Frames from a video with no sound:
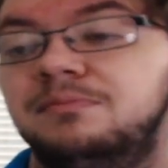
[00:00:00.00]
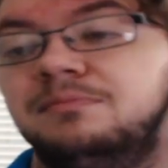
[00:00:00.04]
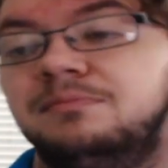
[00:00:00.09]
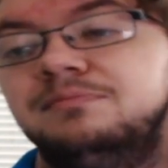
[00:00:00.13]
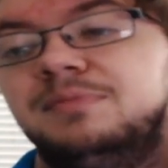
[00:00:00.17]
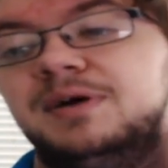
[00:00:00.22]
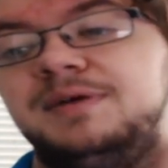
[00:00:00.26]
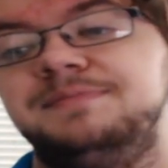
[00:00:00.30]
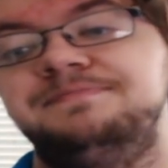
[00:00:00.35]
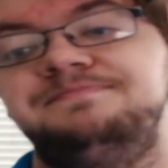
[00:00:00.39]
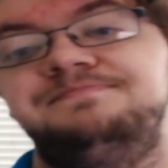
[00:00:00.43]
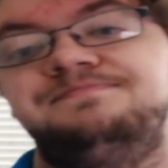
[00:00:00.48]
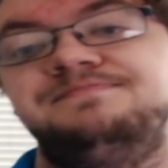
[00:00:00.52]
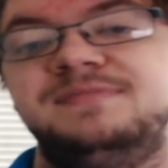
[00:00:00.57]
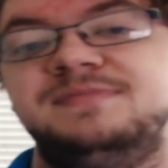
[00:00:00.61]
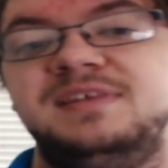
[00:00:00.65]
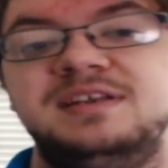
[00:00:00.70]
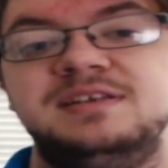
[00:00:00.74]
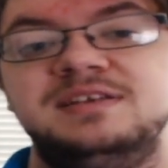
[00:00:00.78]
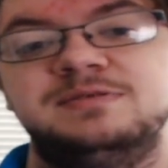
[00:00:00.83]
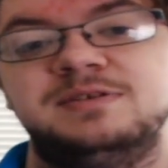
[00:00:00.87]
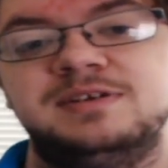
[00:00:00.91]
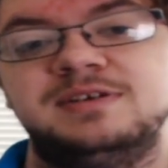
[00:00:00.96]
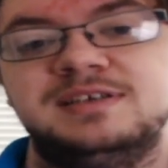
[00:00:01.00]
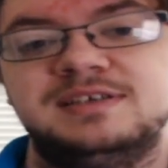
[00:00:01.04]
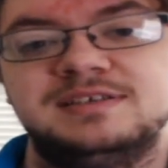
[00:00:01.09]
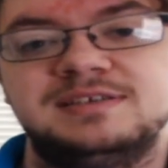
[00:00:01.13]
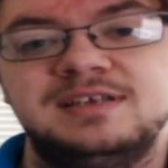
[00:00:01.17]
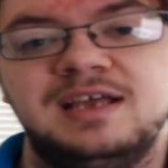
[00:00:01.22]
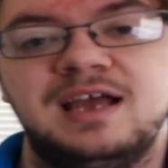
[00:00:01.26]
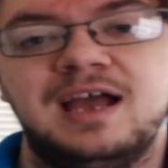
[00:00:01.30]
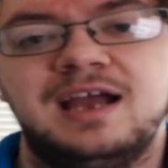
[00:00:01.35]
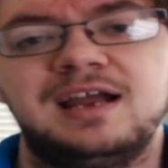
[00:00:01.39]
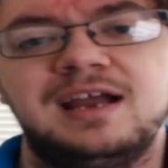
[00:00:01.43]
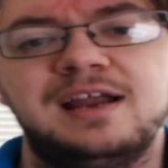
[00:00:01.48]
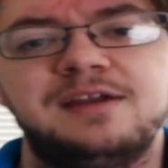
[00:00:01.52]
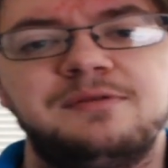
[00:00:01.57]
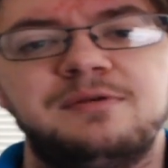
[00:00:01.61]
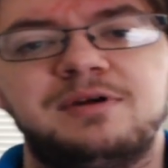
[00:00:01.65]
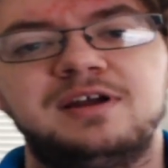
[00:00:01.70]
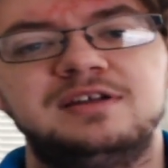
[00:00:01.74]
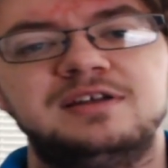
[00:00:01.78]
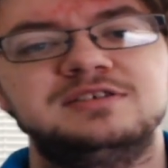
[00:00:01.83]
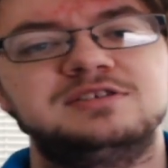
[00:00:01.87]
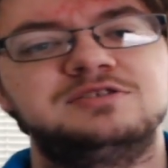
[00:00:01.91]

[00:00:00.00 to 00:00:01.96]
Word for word: But it is what it is. I got to work on the